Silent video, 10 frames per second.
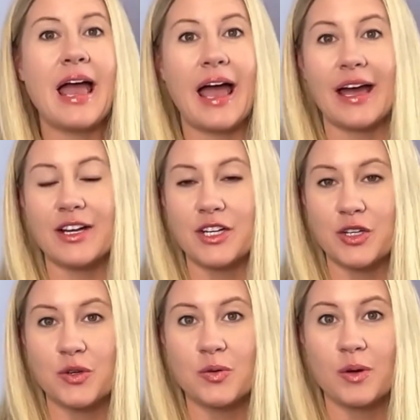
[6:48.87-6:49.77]
and
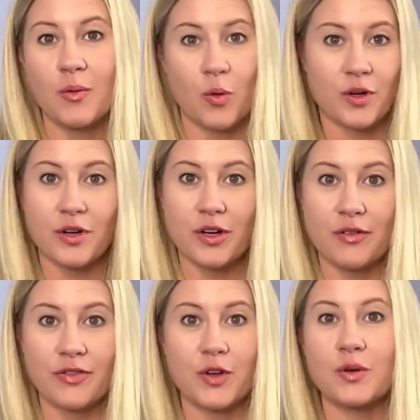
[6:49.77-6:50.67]
you order your
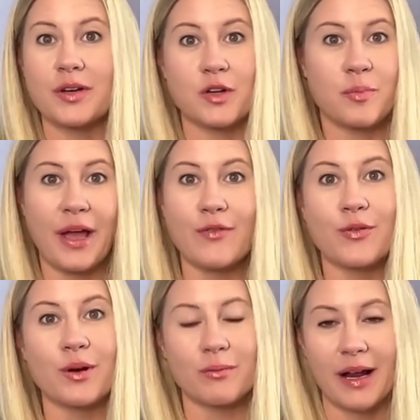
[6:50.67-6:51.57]
food, you pay
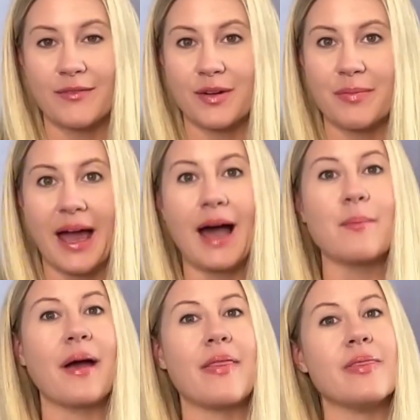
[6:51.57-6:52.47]
for it right from the
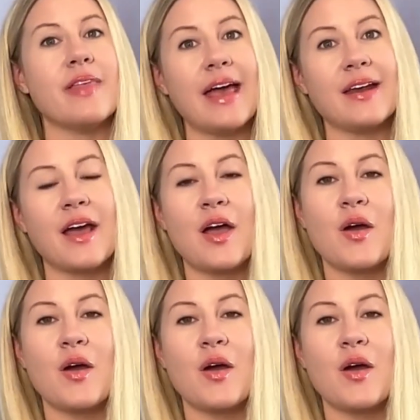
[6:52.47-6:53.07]
app, and then